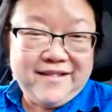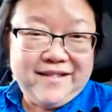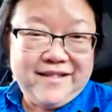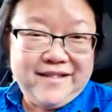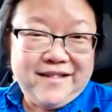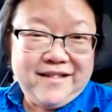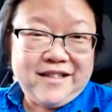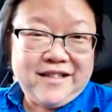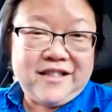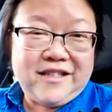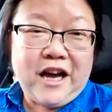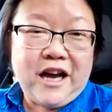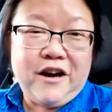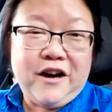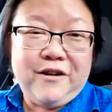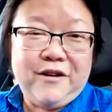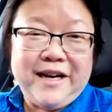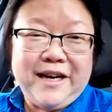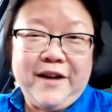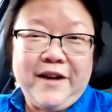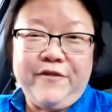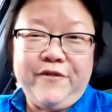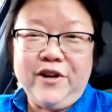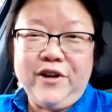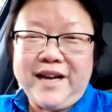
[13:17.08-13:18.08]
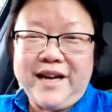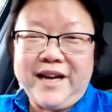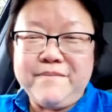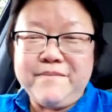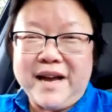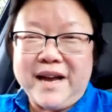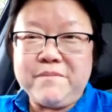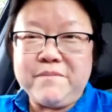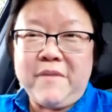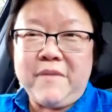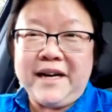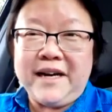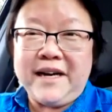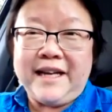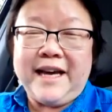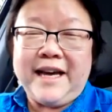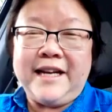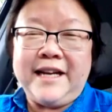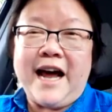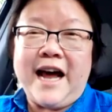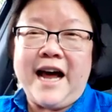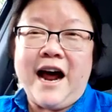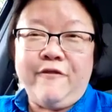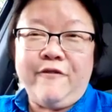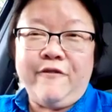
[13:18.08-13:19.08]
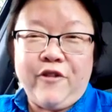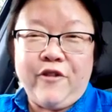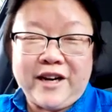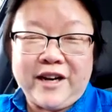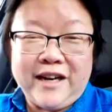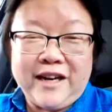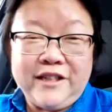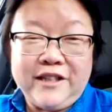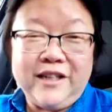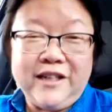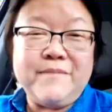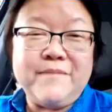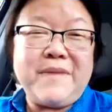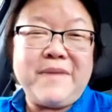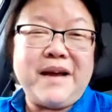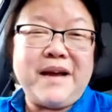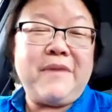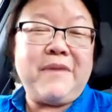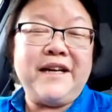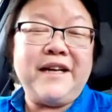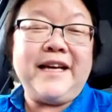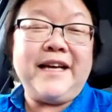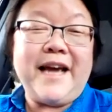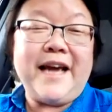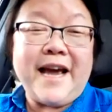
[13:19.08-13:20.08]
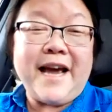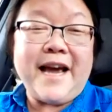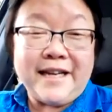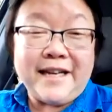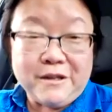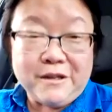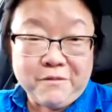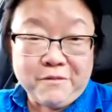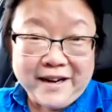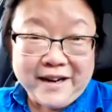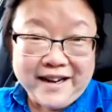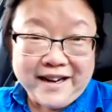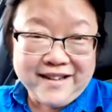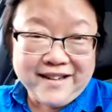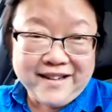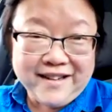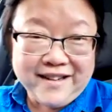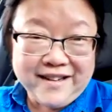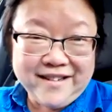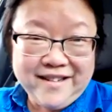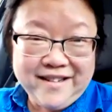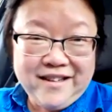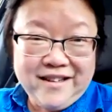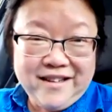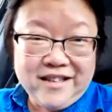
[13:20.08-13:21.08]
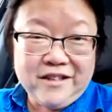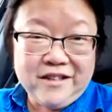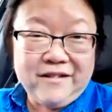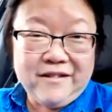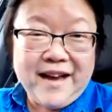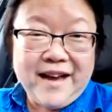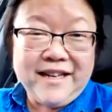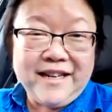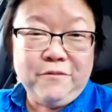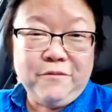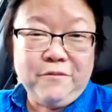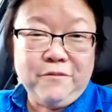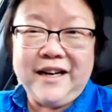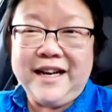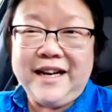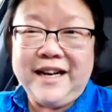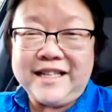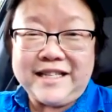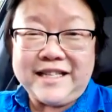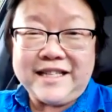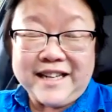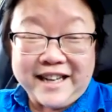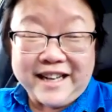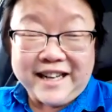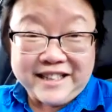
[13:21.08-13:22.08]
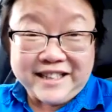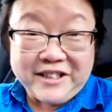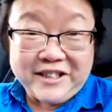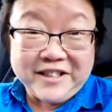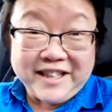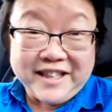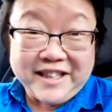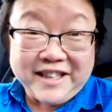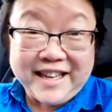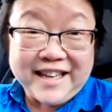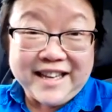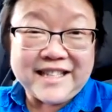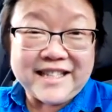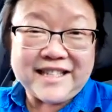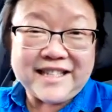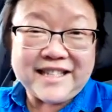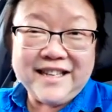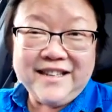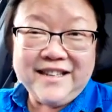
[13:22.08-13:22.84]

So if you can make money in Africa, you can make money anywhere. So anyone listening to this